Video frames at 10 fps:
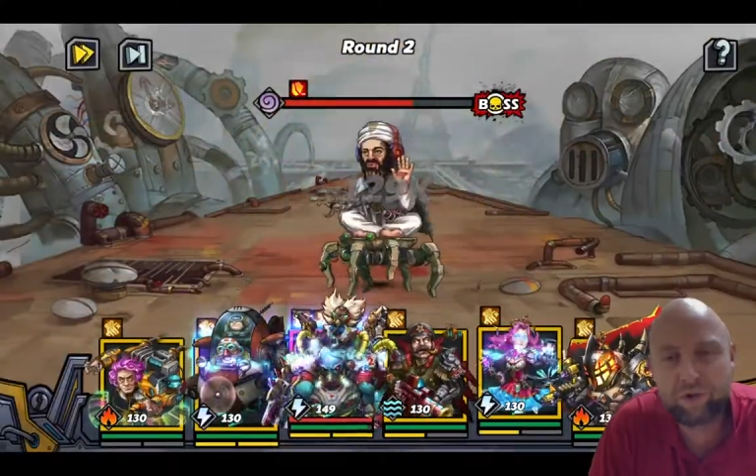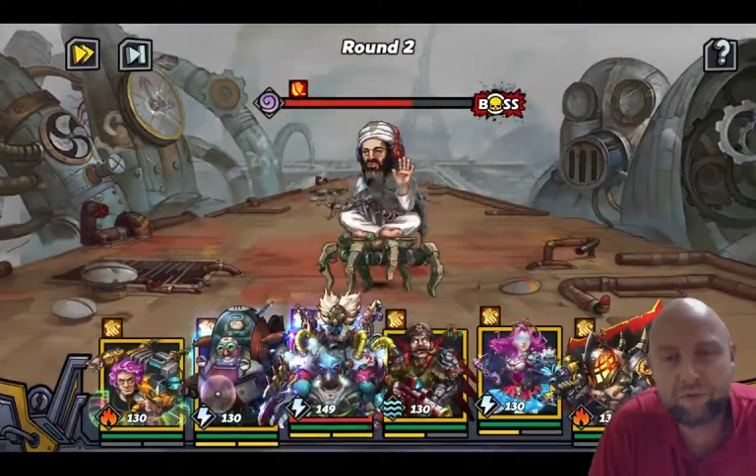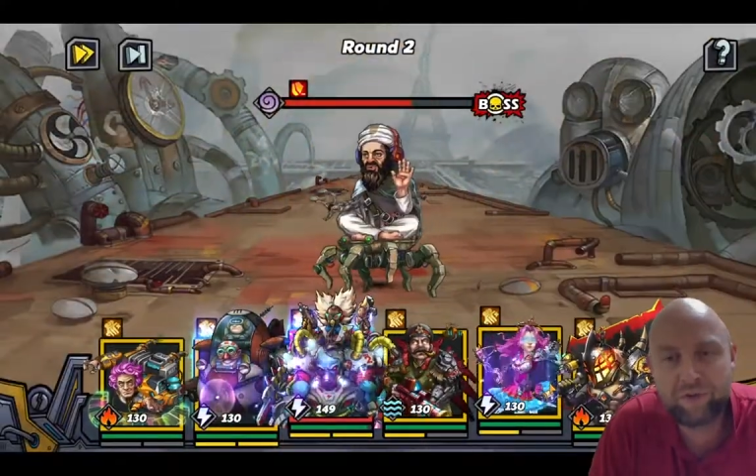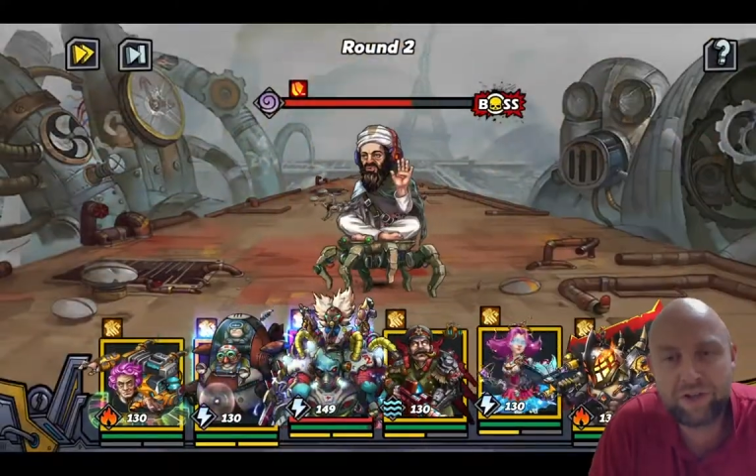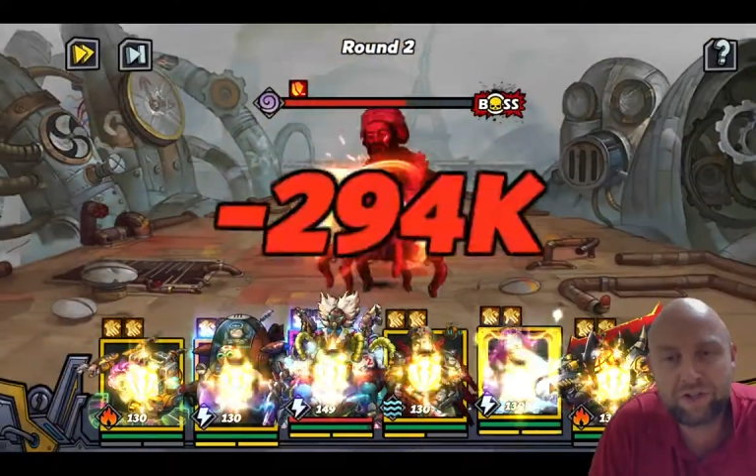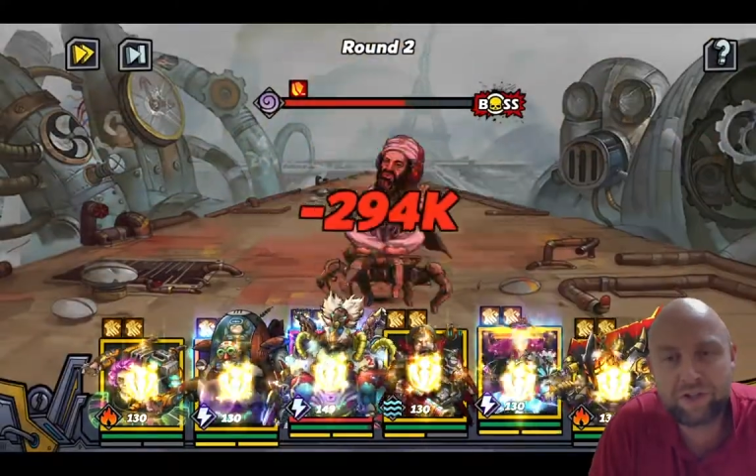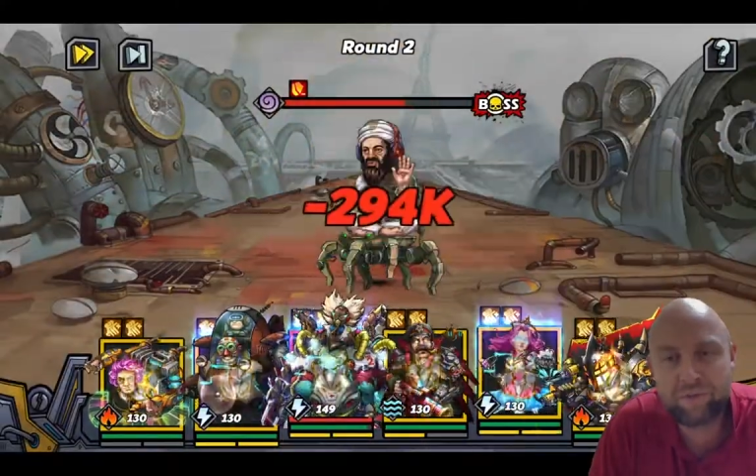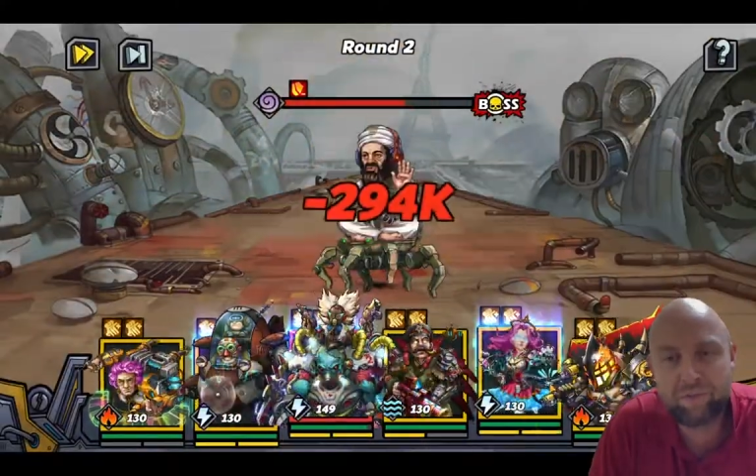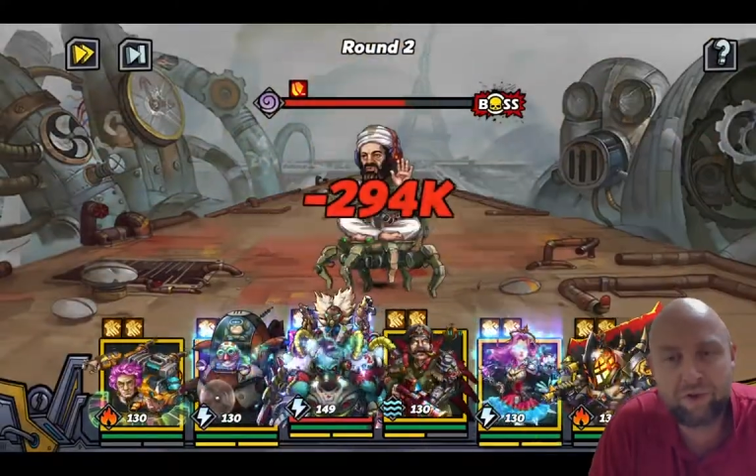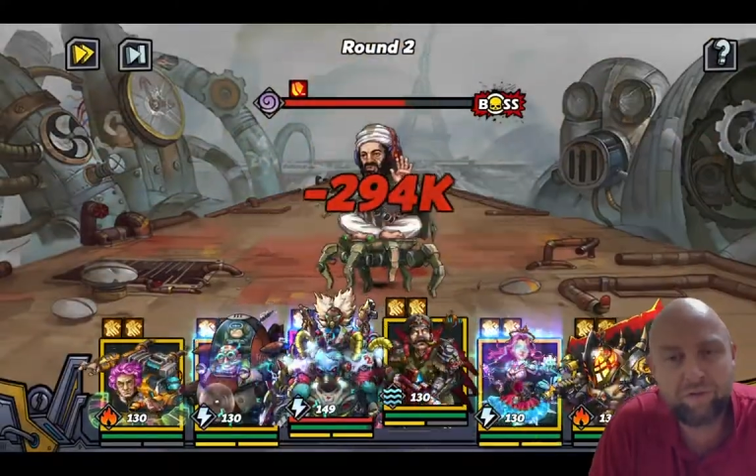vaccine
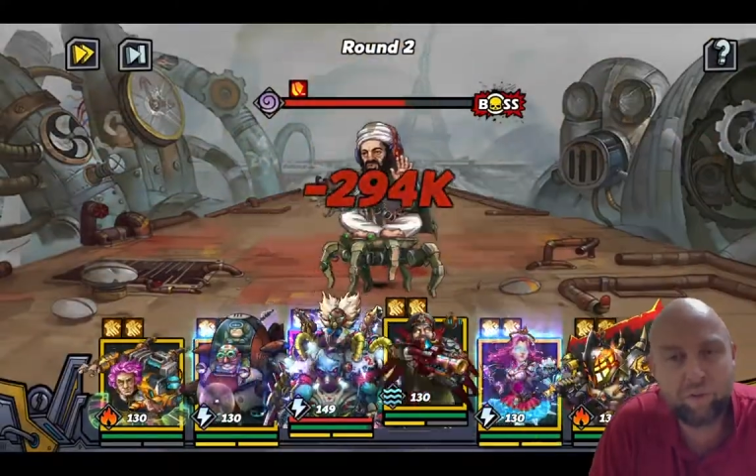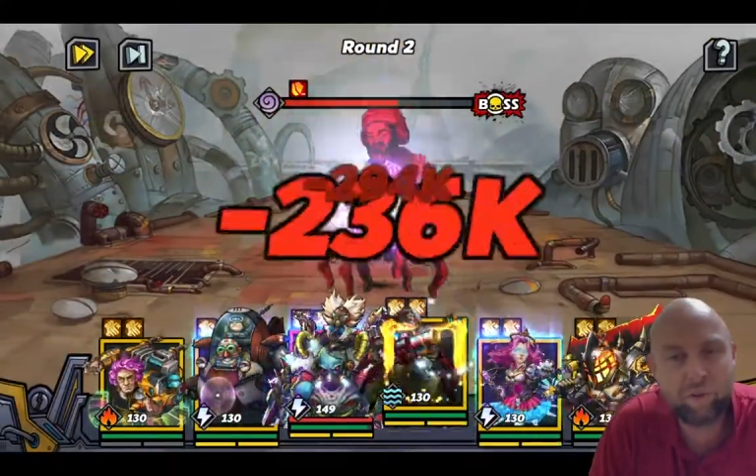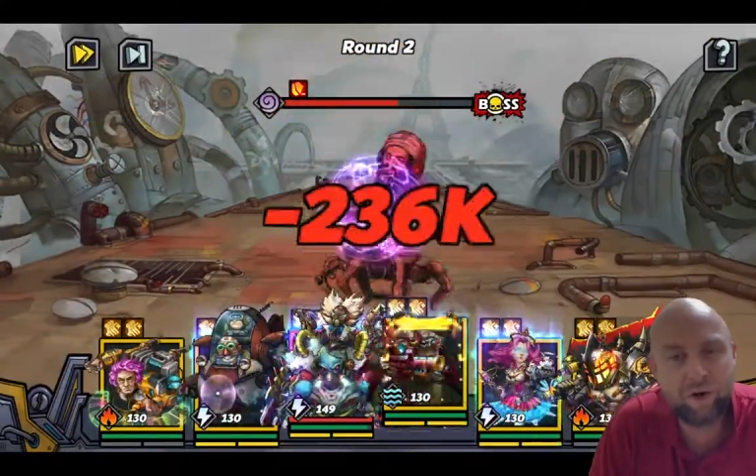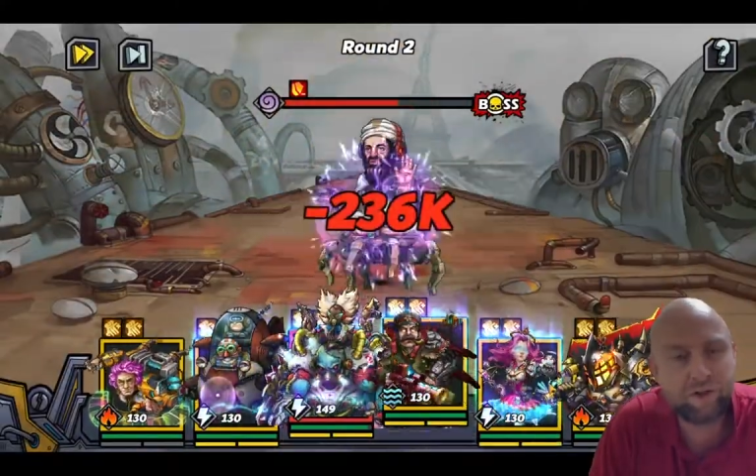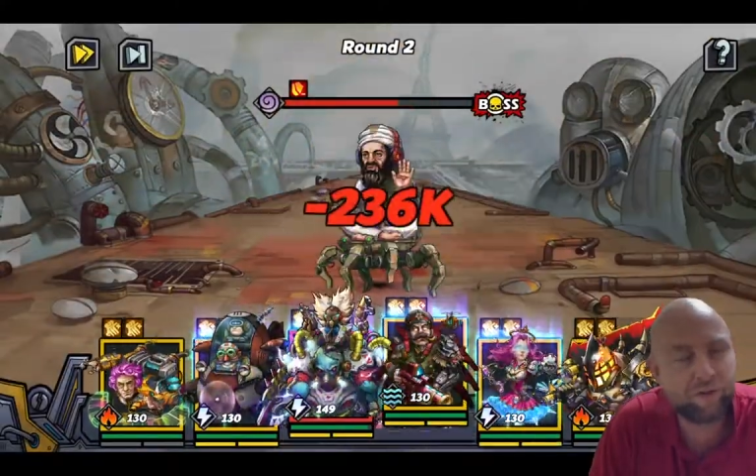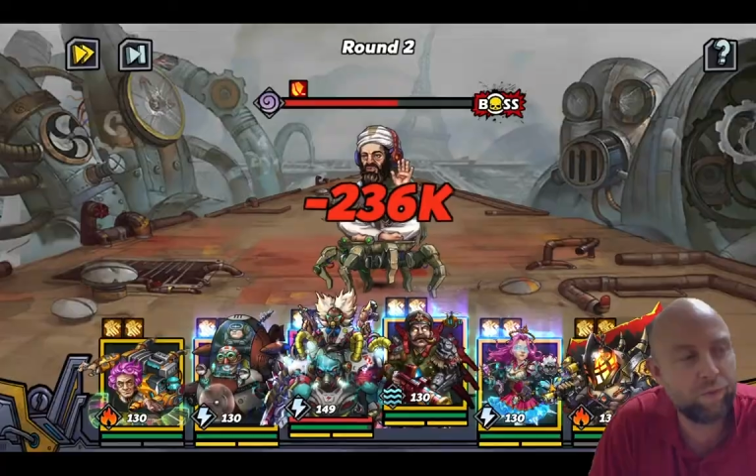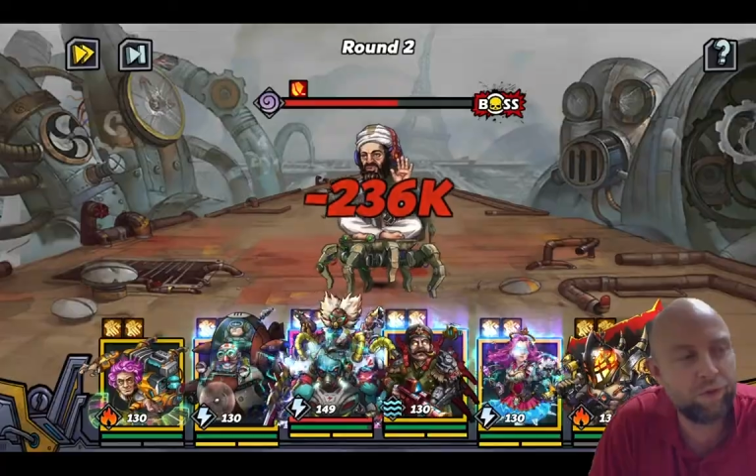by force, whether you